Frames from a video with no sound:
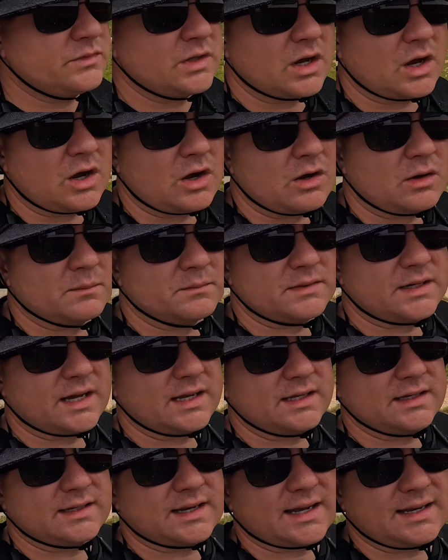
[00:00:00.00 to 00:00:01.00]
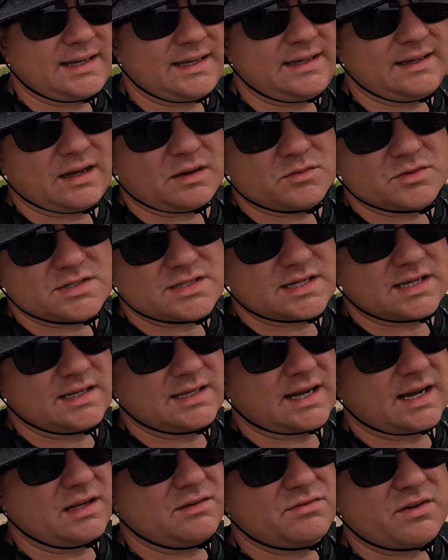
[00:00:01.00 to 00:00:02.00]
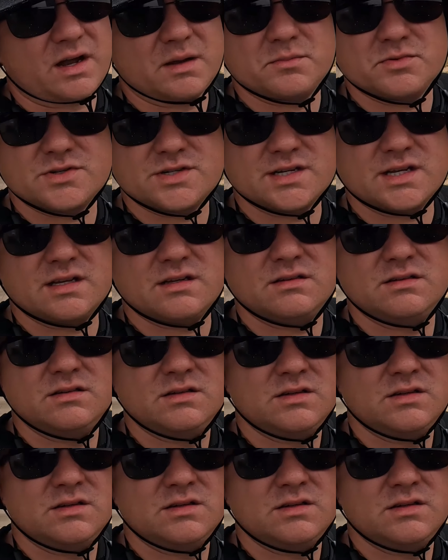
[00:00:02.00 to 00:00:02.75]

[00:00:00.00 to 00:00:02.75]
90, I would say 95%